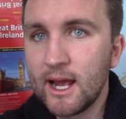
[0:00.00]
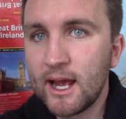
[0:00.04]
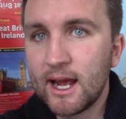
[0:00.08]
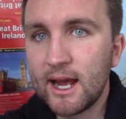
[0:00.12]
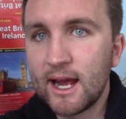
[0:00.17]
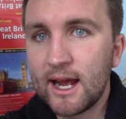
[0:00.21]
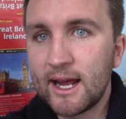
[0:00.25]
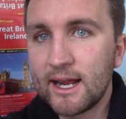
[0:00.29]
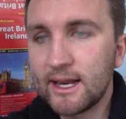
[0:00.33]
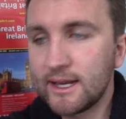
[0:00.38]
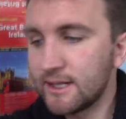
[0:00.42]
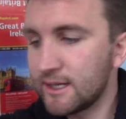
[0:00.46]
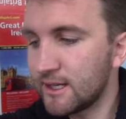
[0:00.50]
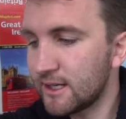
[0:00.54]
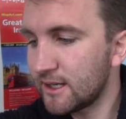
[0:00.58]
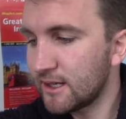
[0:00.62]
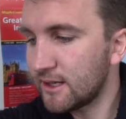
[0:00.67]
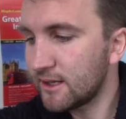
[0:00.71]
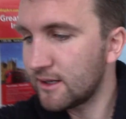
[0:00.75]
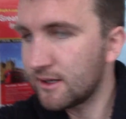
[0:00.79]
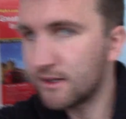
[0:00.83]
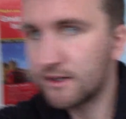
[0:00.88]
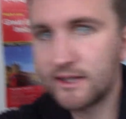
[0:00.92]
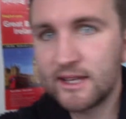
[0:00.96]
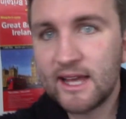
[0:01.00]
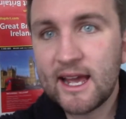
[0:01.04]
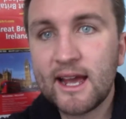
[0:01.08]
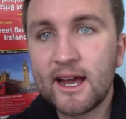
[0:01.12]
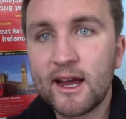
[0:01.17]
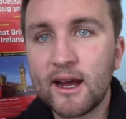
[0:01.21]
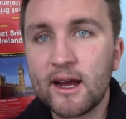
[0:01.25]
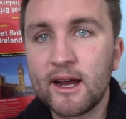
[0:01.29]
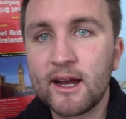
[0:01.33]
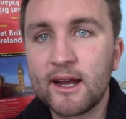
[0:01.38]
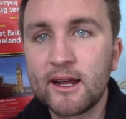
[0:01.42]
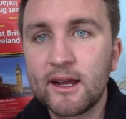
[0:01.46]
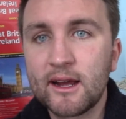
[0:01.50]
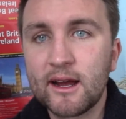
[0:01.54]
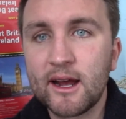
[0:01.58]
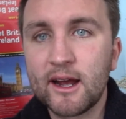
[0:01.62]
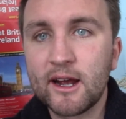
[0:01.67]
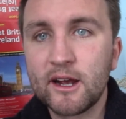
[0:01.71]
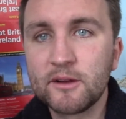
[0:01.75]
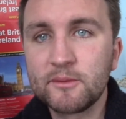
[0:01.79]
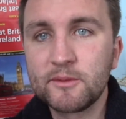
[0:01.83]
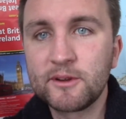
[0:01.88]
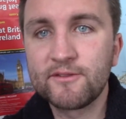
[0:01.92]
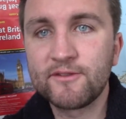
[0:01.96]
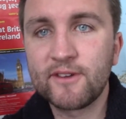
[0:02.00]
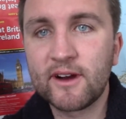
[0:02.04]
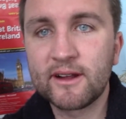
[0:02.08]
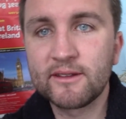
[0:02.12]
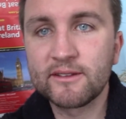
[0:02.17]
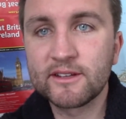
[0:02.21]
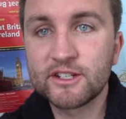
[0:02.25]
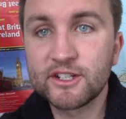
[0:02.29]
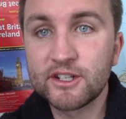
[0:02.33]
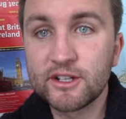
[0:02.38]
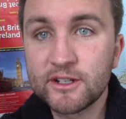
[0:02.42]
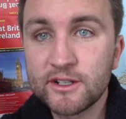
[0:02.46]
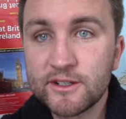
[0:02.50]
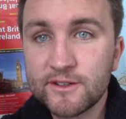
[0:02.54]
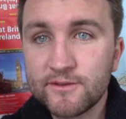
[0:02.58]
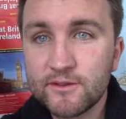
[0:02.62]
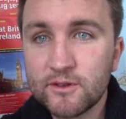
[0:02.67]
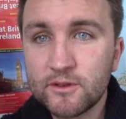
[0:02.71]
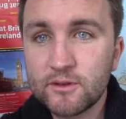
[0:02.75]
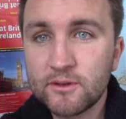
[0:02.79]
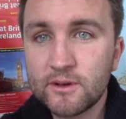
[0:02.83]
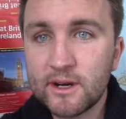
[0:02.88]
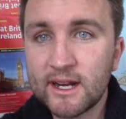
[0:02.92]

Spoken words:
And I hope you found this useful.